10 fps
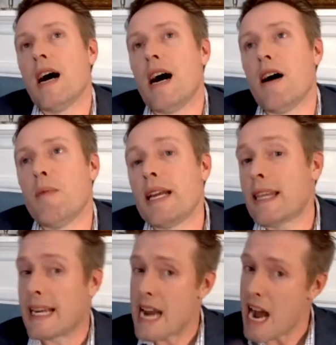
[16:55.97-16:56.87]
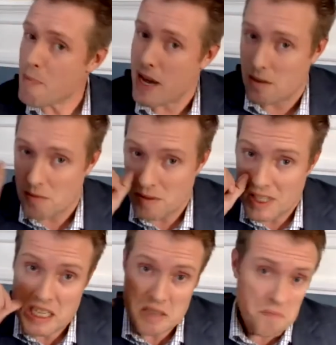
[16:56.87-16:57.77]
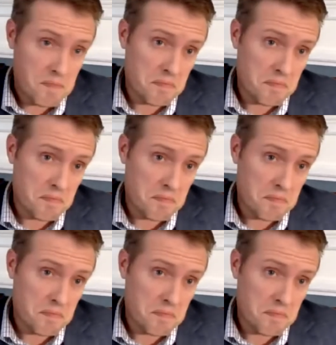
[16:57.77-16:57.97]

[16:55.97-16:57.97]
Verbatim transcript: um, anything not battle related